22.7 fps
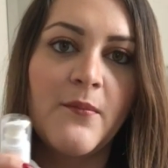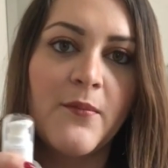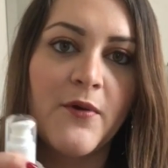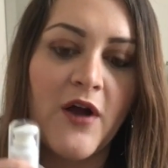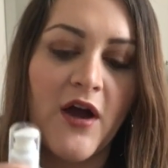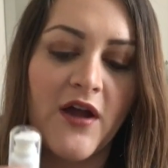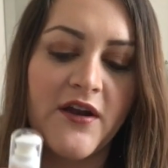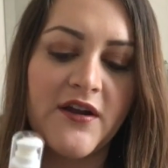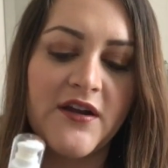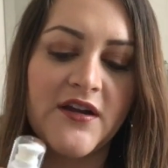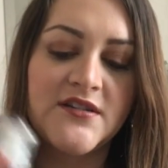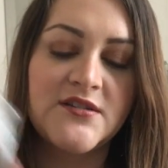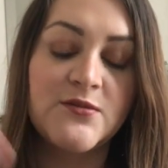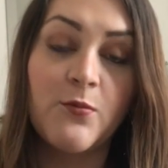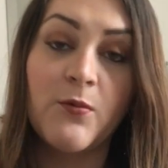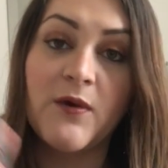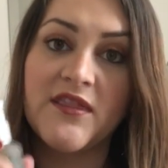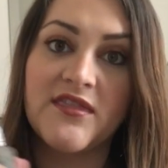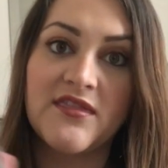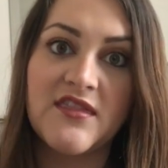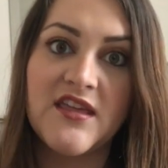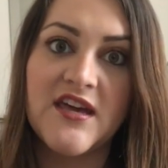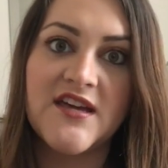product
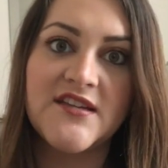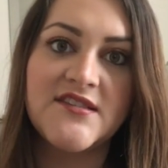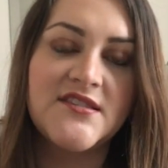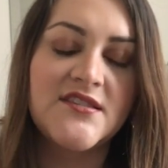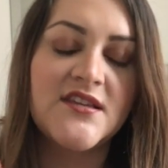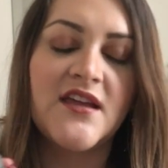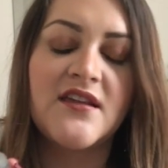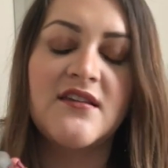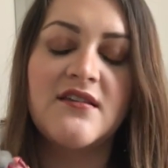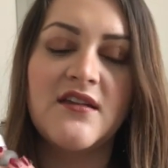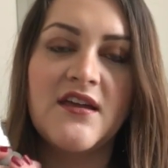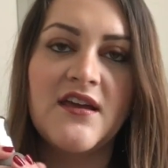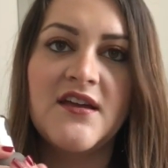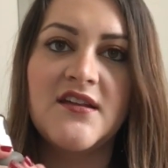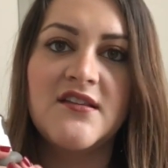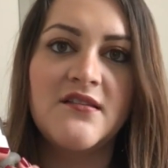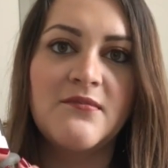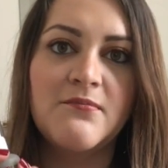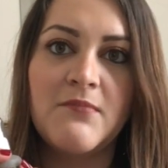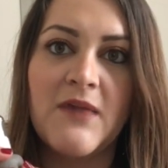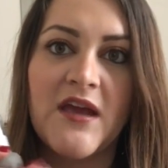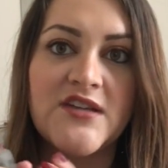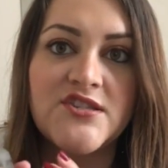with this, and
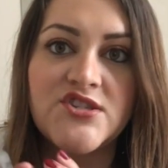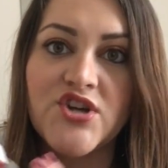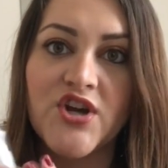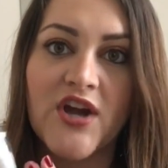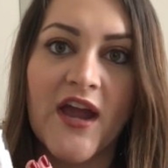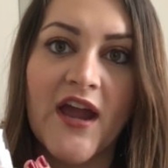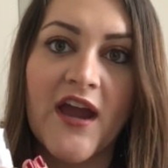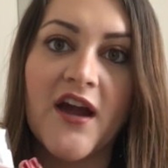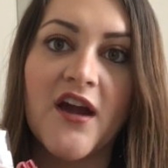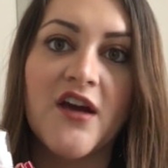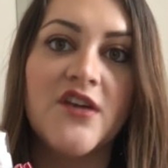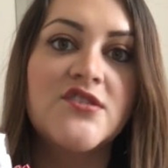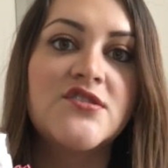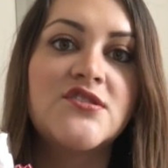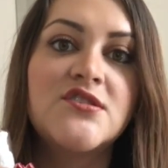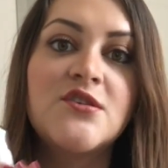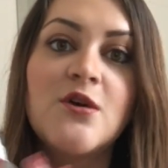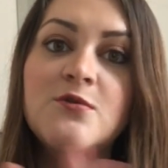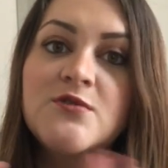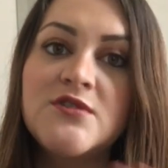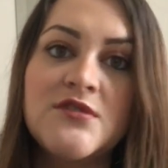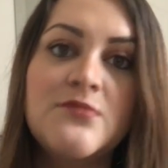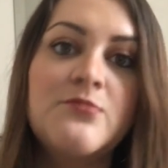it makes your hair
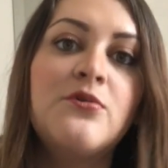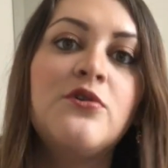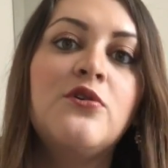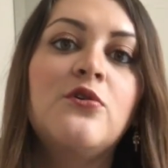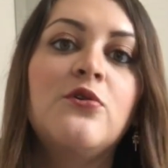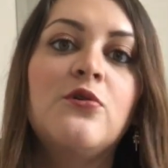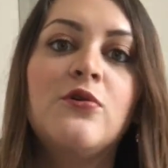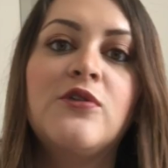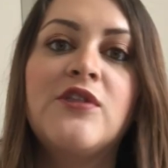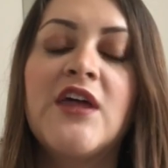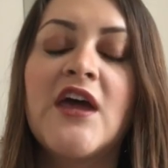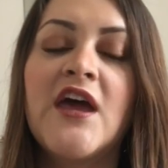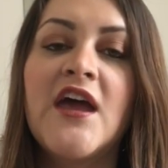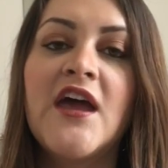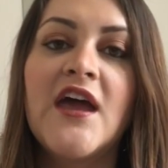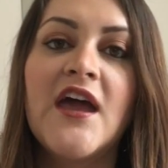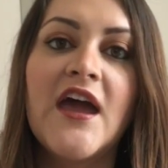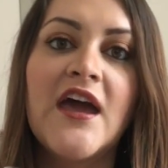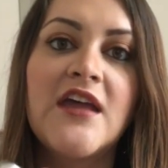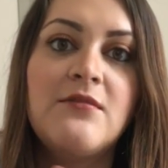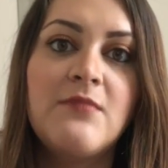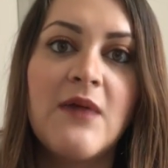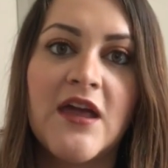so smooth
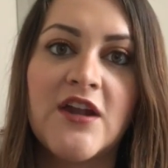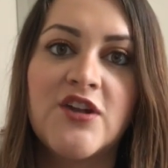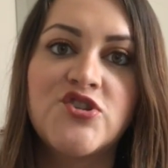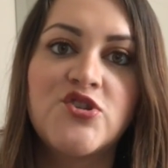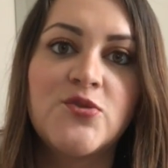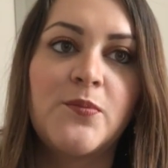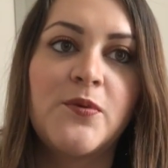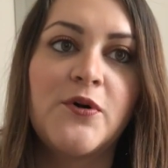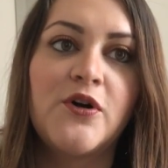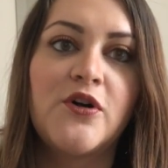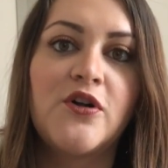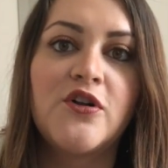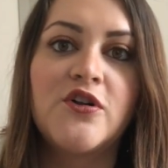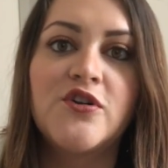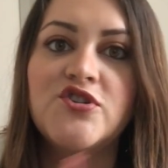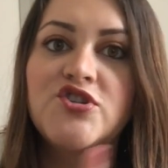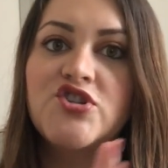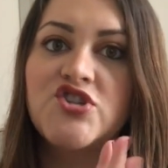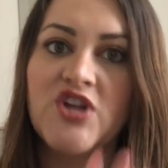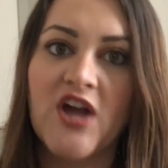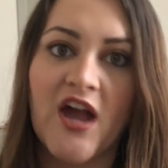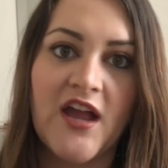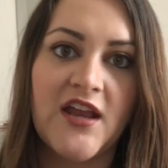and manageable,
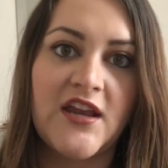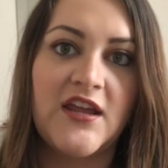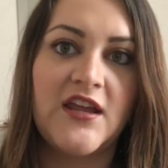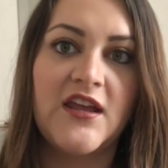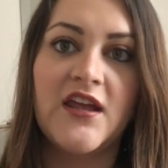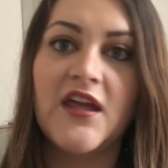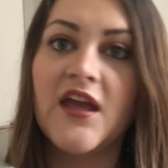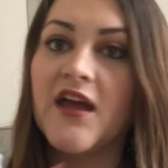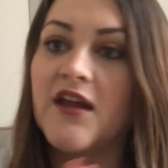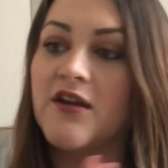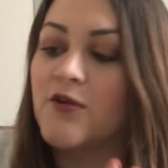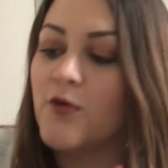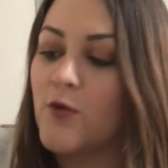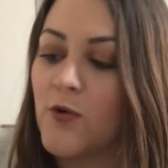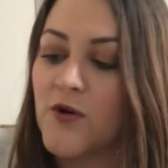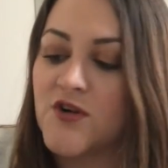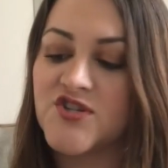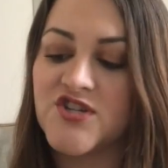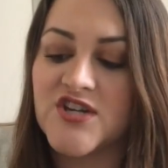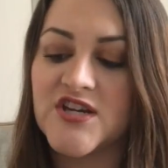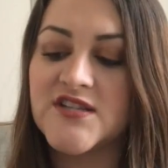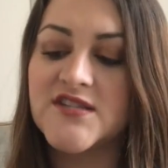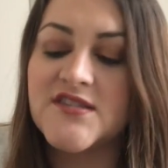shiny, and
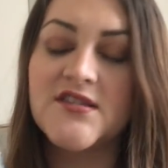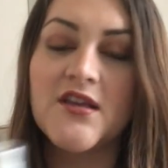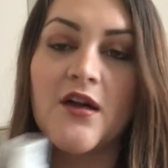gorgeous.